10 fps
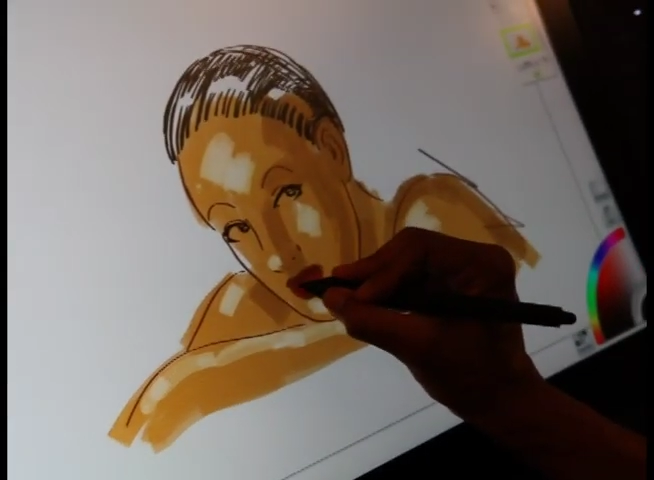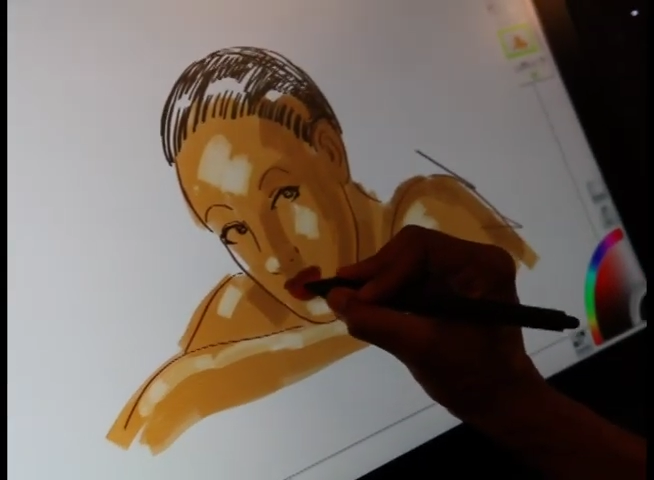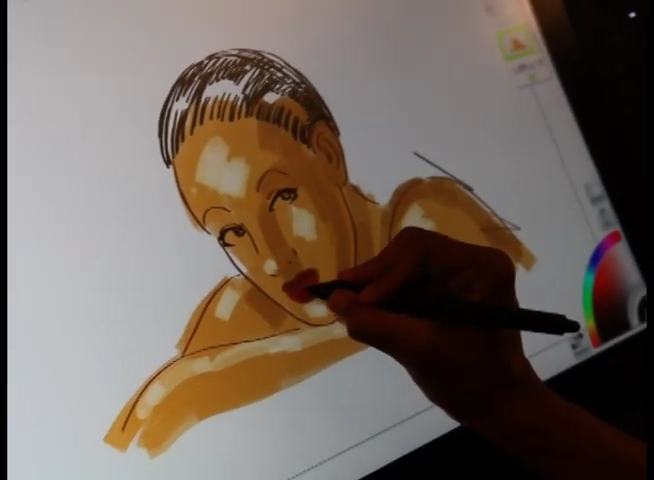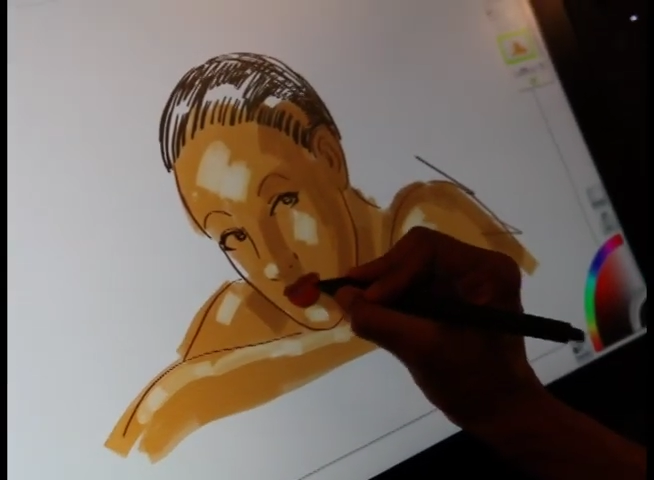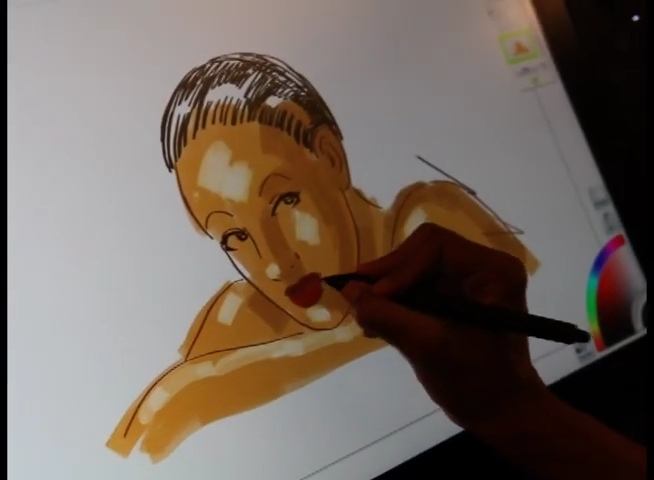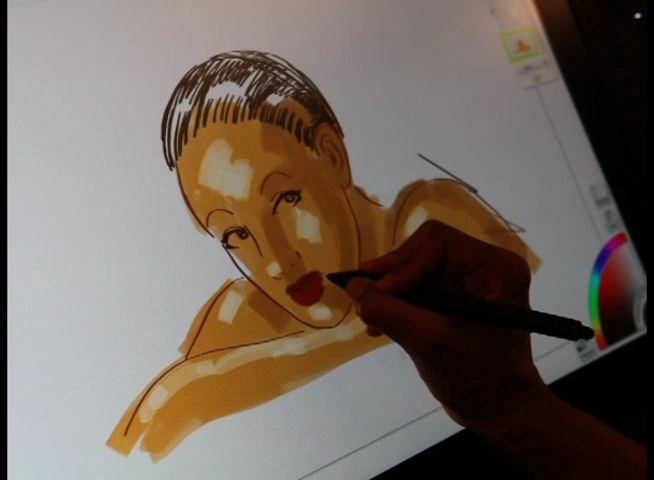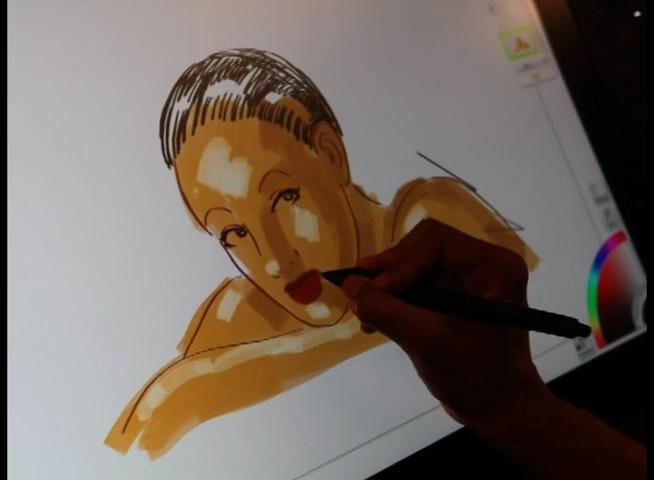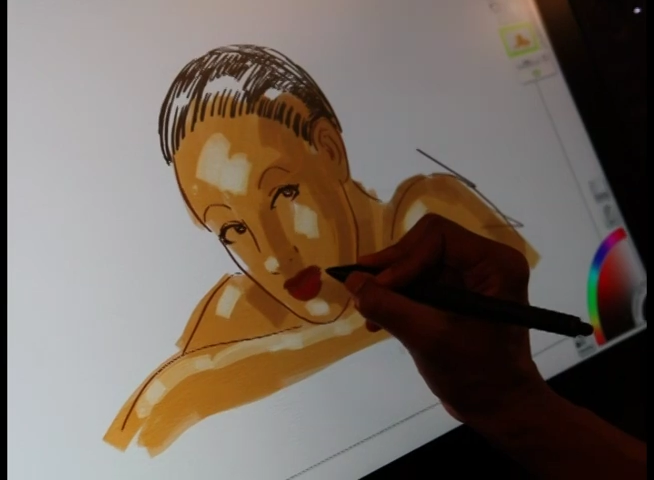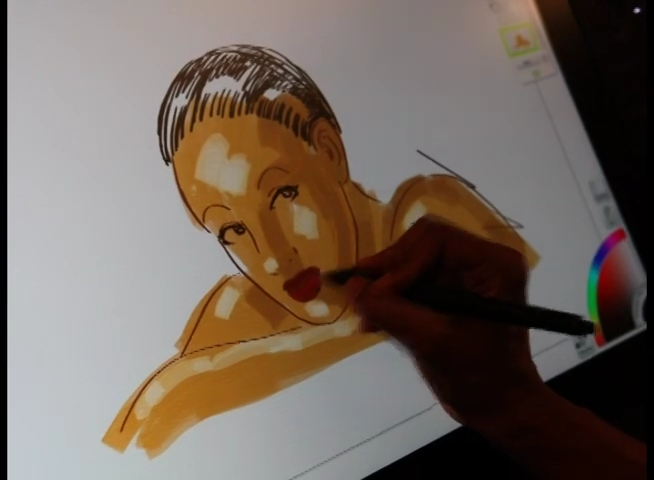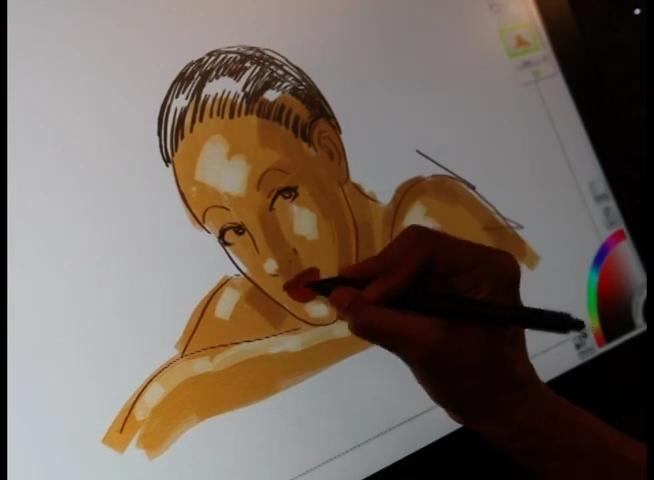So if you don't
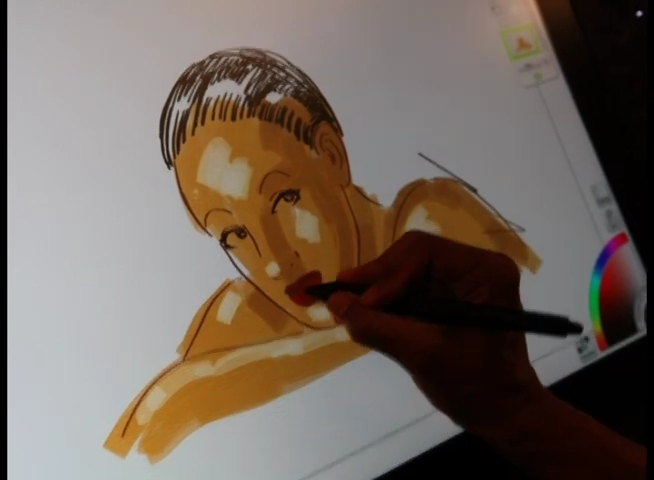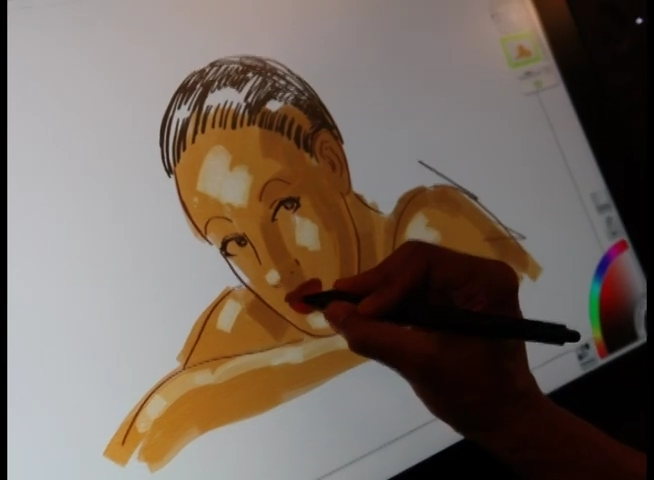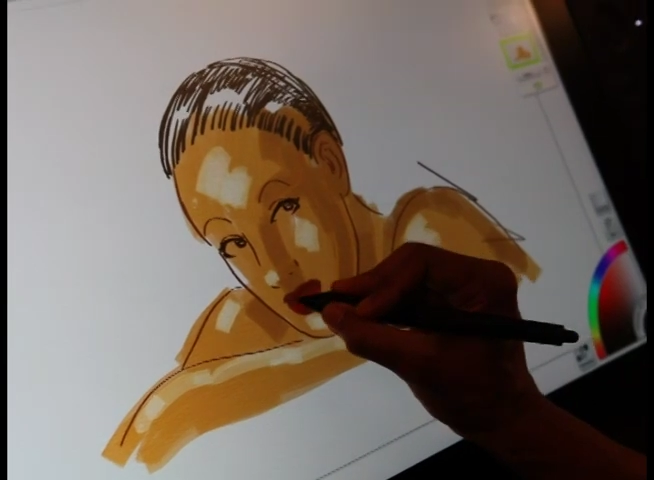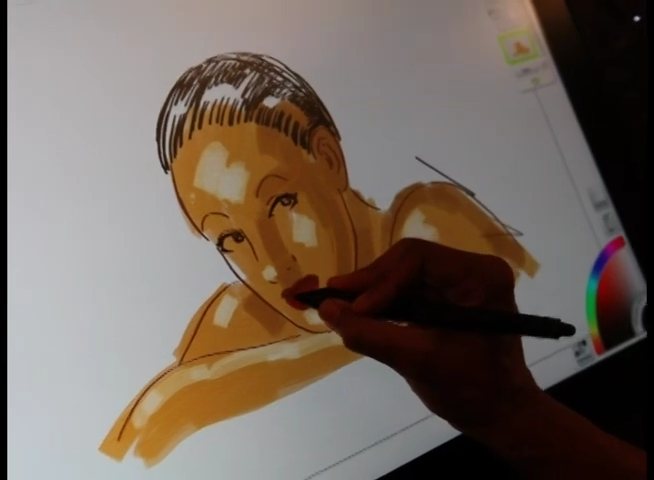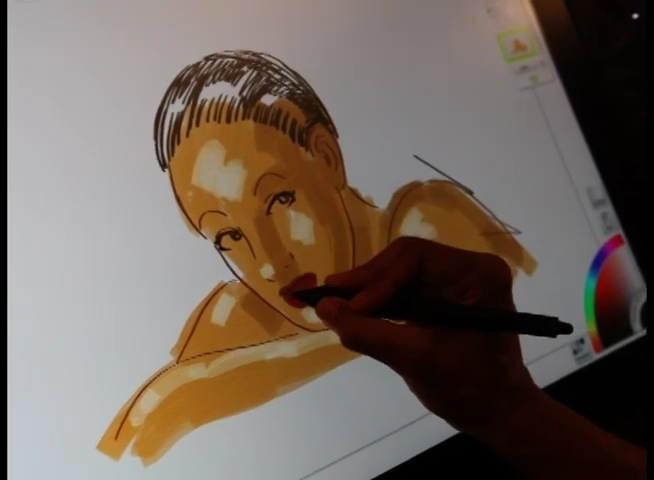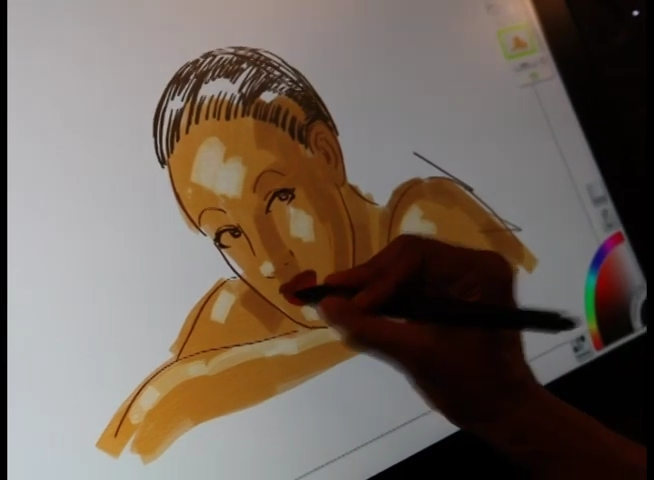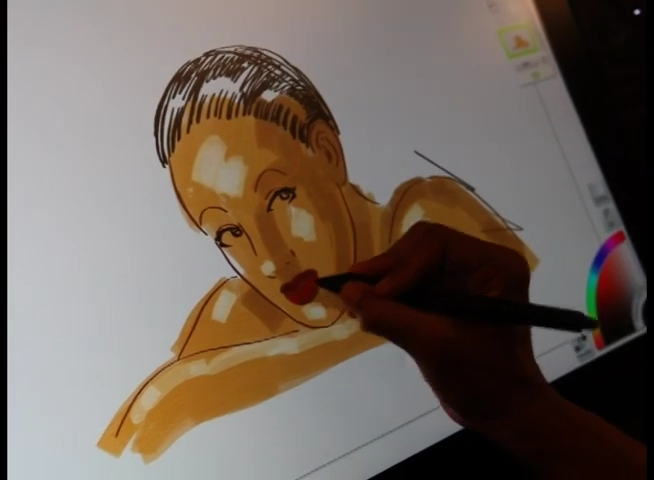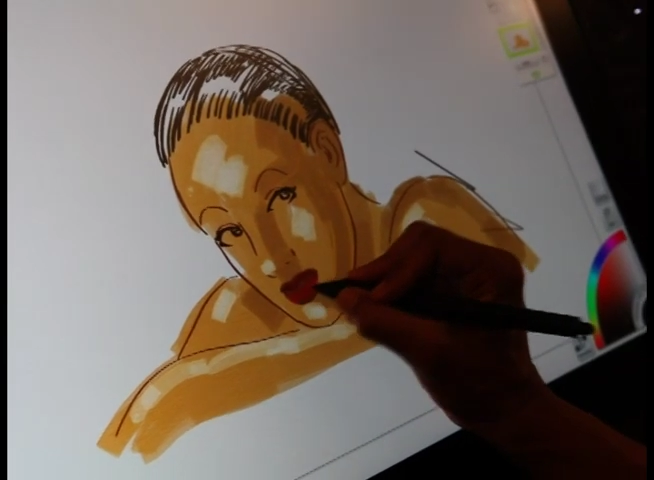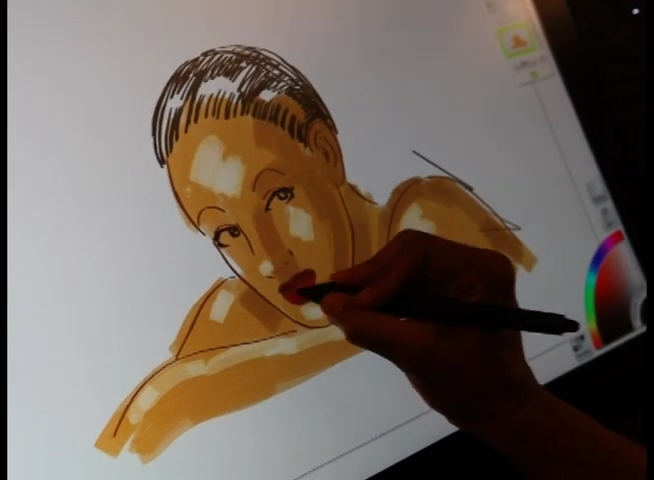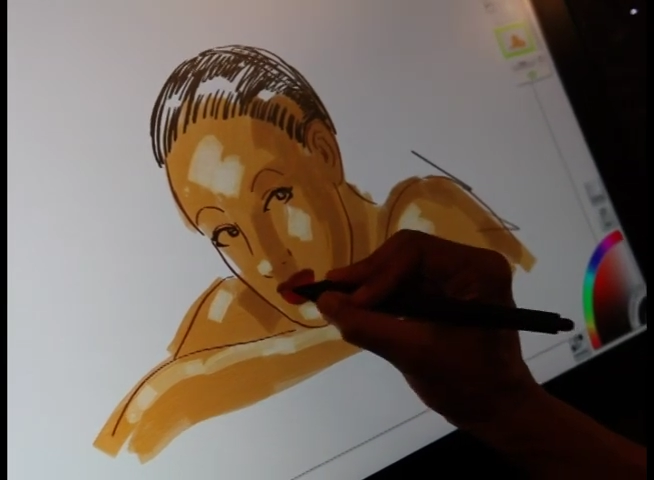have that up
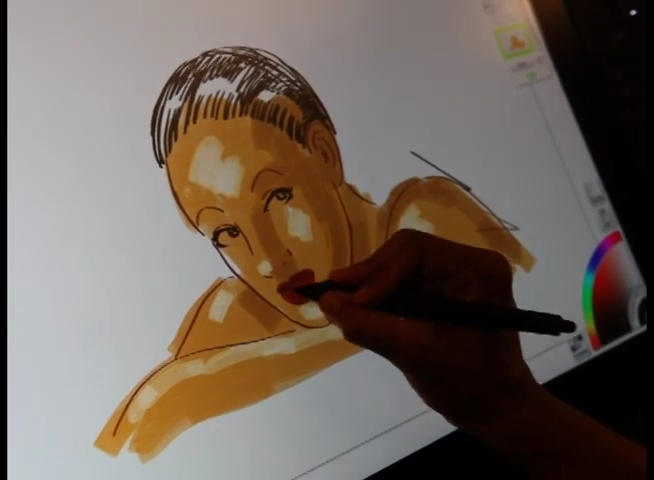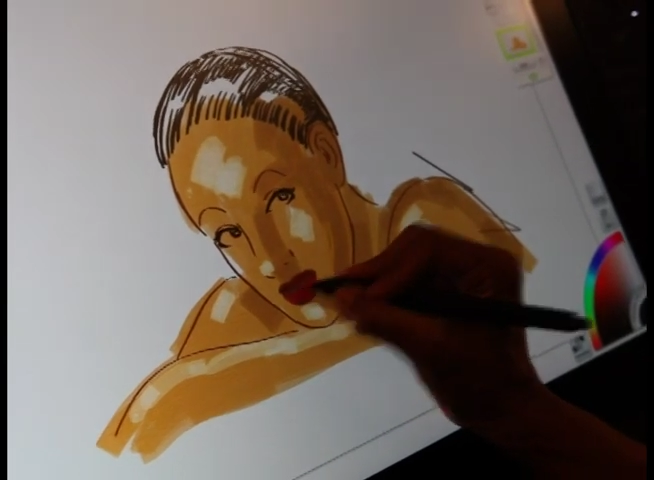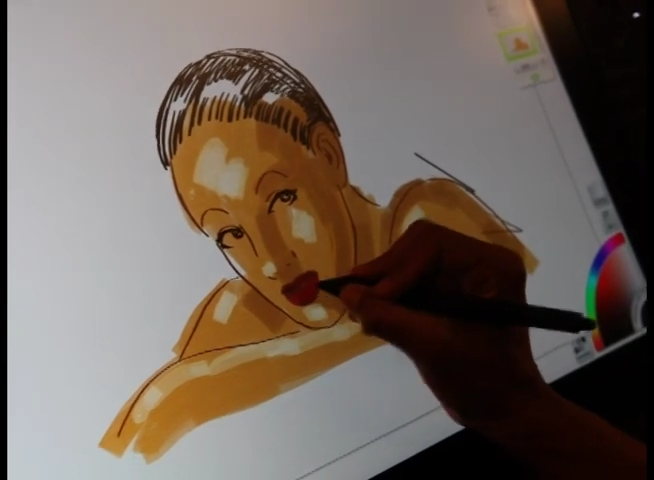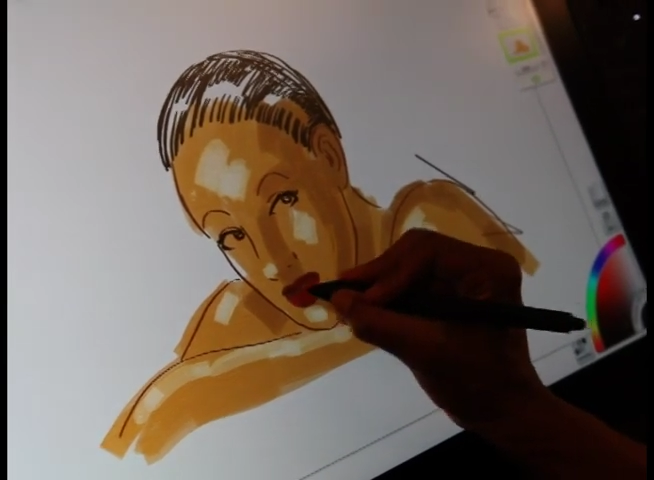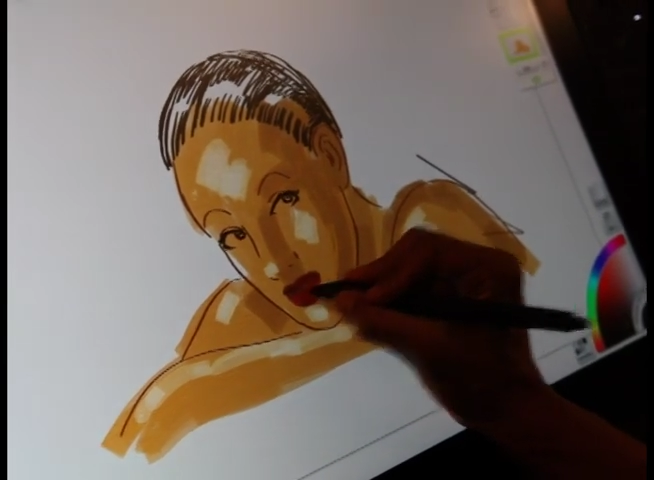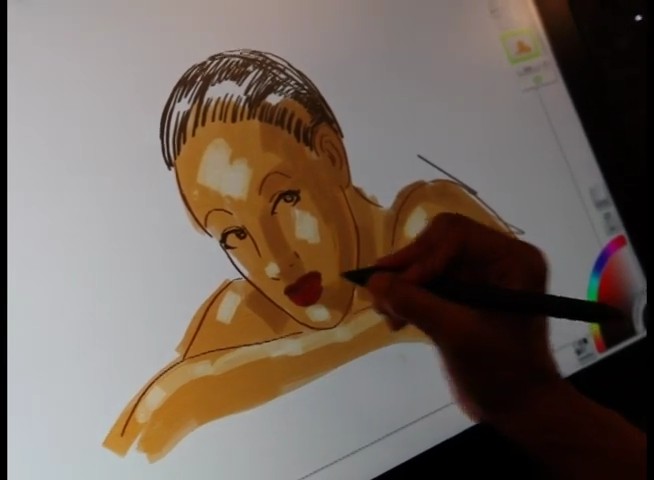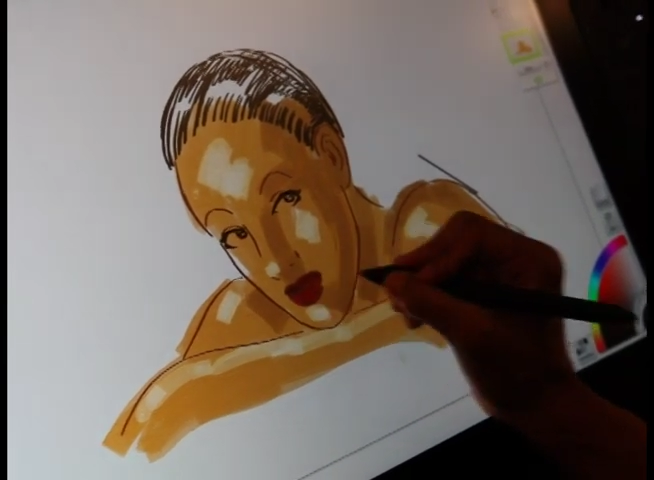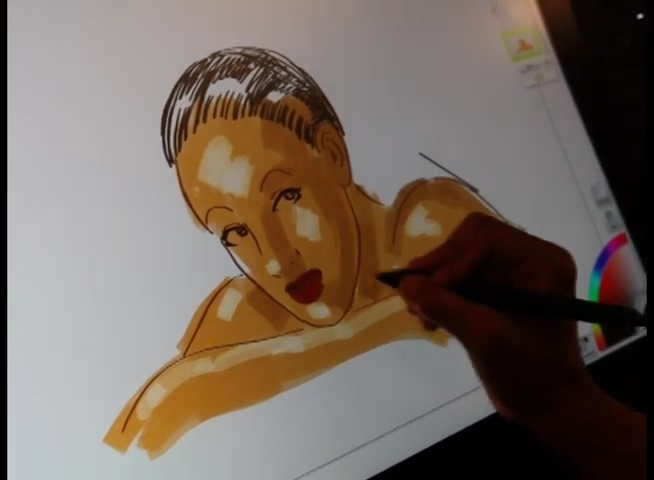to snuff,